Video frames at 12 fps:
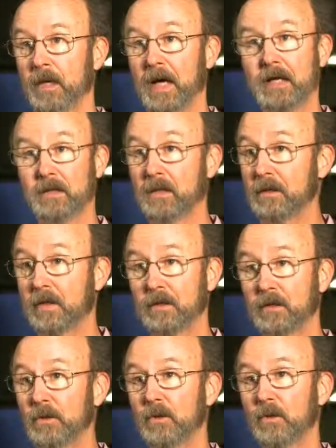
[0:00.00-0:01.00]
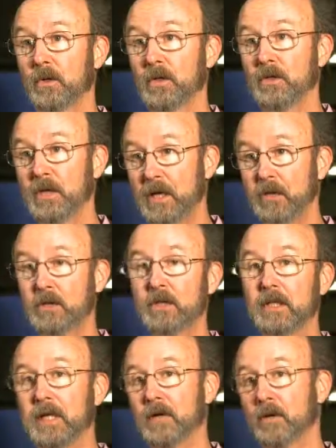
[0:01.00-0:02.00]
That's the thing to do.
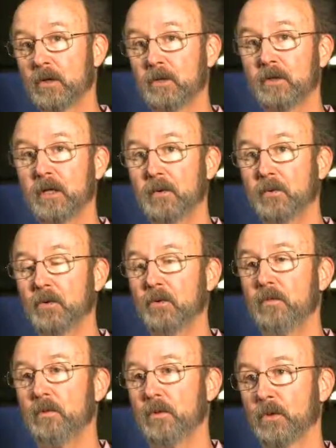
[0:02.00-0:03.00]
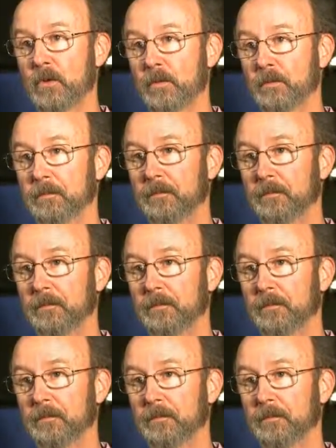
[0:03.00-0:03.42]
Continuously, iteratively improve the portal.